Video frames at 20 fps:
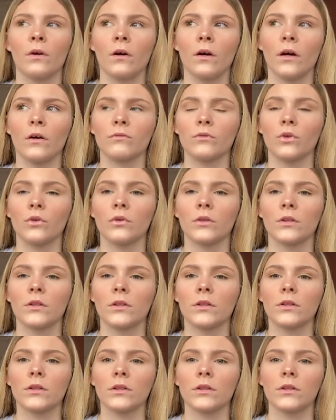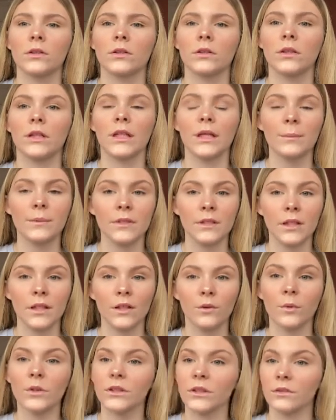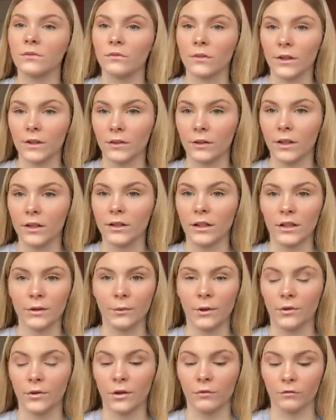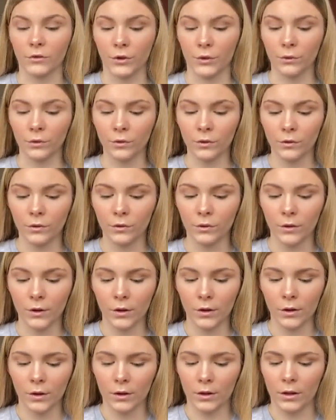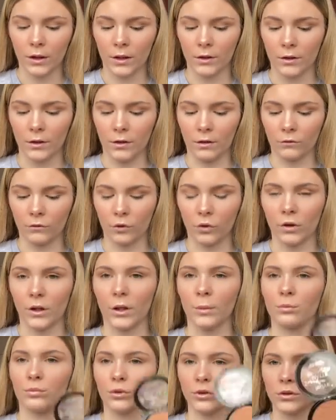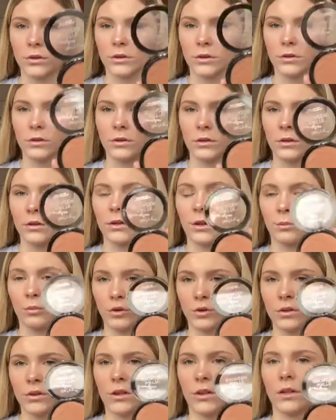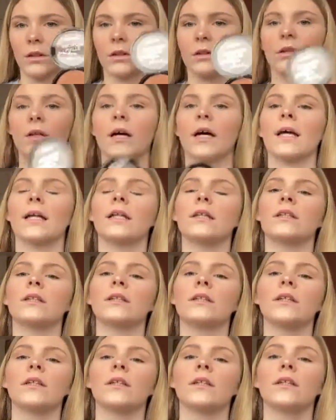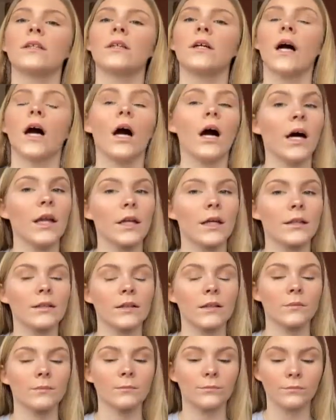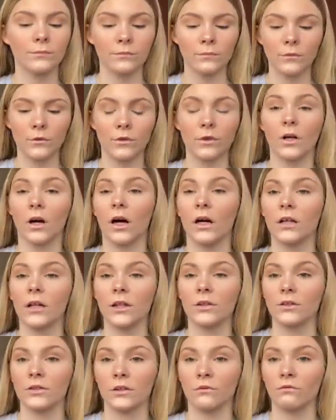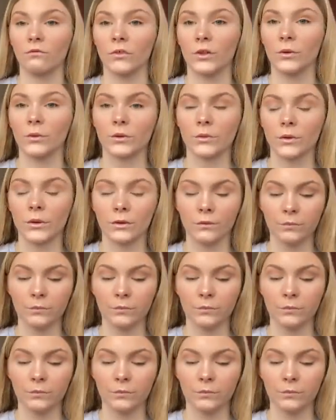got lipstick, which is really nice. It smells unreal. And then I've got the bronzer and a highlighter. The highlighter is unreal as well.